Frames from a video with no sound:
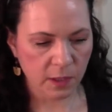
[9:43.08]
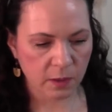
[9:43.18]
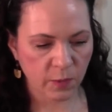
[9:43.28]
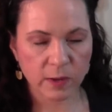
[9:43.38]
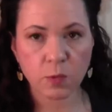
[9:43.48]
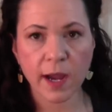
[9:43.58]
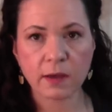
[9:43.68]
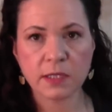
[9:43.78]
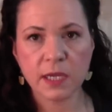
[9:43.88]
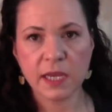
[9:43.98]
Wet n
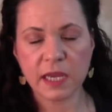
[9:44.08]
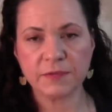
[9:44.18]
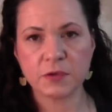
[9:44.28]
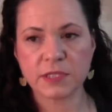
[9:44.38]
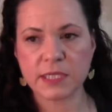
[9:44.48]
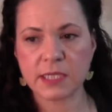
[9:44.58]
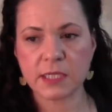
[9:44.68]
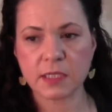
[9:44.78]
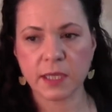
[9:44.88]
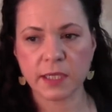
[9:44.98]
Wild, if you
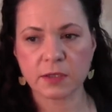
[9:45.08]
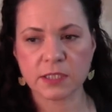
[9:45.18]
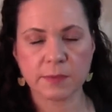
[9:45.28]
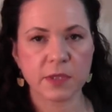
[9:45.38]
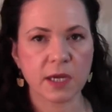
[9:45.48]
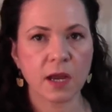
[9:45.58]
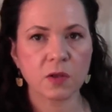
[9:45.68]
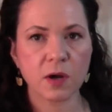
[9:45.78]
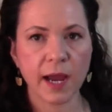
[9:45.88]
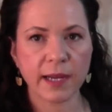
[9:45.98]
see like, some of the
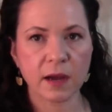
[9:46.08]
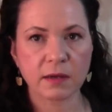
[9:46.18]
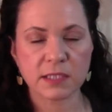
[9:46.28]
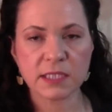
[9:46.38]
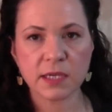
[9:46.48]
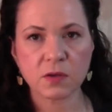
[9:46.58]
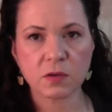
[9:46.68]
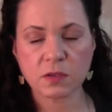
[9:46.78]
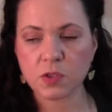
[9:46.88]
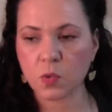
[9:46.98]
Color Icon
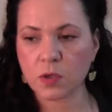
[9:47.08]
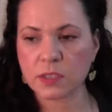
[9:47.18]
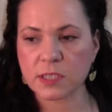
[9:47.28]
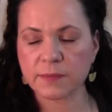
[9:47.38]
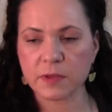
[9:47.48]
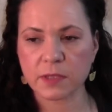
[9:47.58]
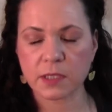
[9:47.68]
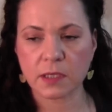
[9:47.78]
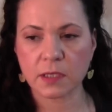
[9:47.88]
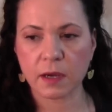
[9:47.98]
singles or some of
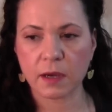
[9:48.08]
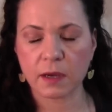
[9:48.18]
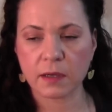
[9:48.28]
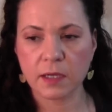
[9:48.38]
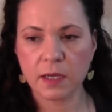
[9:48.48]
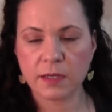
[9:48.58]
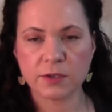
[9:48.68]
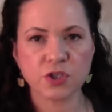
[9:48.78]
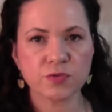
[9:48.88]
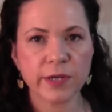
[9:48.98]
the
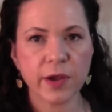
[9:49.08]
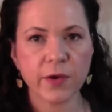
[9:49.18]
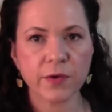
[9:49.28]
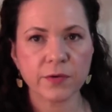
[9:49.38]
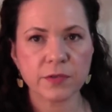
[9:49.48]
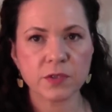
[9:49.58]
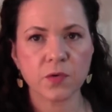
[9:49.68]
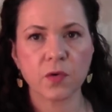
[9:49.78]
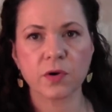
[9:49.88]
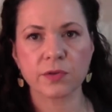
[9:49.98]
trios
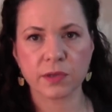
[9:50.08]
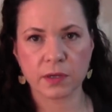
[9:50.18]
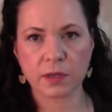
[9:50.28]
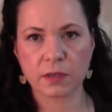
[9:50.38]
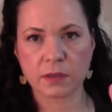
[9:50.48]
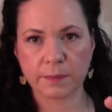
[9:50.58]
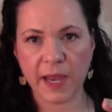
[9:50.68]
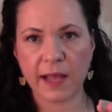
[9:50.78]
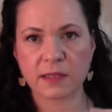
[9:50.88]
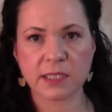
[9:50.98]
or the
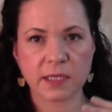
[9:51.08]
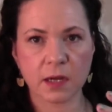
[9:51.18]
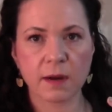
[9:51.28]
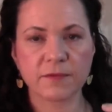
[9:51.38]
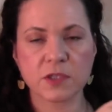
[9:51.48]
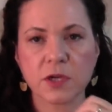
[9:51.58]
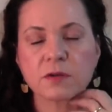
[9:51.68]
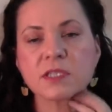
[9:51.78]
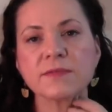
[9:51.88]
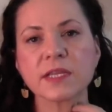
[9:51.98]
palettes like the Comfort
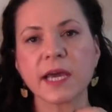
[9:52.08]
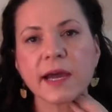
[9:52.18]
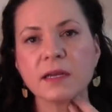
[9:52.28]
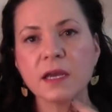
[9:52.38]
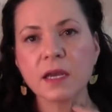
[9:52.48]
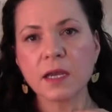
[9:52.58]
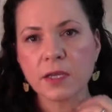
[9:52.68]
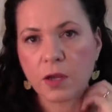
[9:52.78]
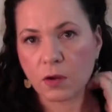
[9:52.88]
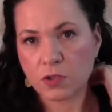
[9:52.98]
Zone, stuff like that,
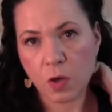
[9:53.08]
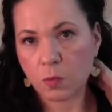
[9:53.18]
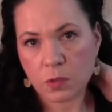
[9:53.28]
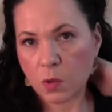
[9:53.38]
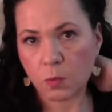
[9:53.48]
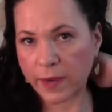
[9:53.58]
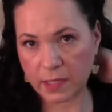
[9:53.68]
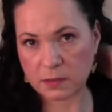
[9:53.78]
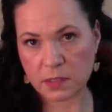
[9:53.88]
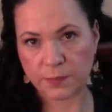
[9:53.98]
don't
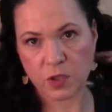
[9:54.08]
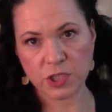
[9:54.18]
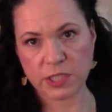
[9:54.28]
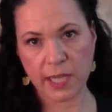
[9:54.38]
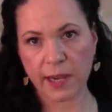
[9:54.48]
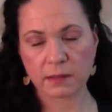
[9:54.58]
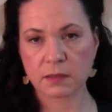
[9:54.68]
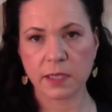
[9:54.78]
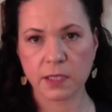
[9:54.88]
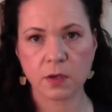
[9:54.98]
wait to purchase that.
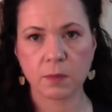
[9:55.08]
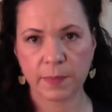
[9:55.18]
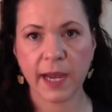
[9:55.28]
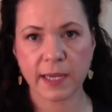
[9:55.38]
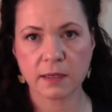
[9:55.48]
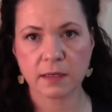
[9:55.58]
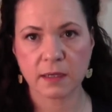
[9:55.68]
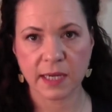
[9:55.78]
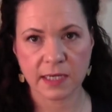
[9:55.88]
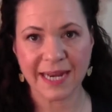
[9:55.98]
Like, buy it
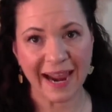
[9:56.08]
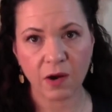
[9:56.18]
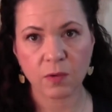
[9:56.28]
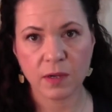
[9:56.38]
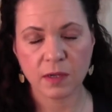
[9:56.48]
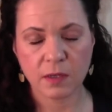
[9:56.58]
like now.